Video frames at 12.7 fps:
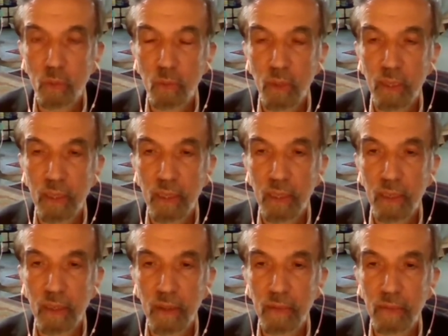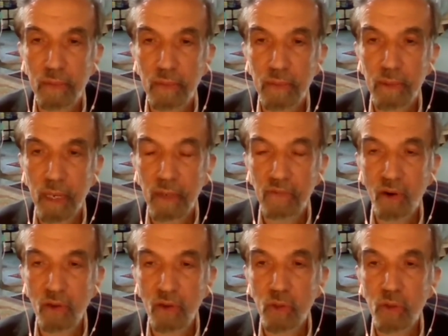but
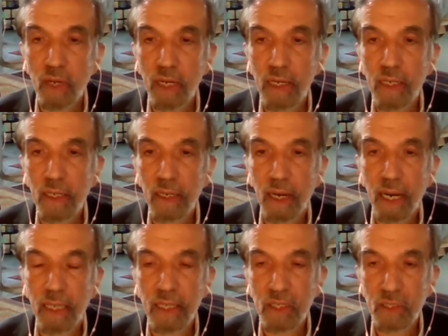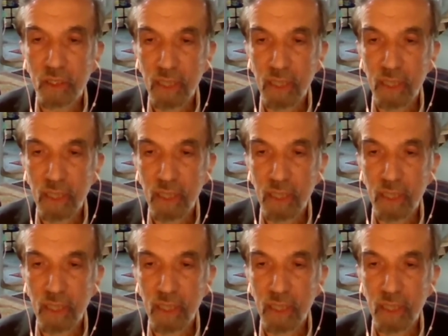unfortunately at this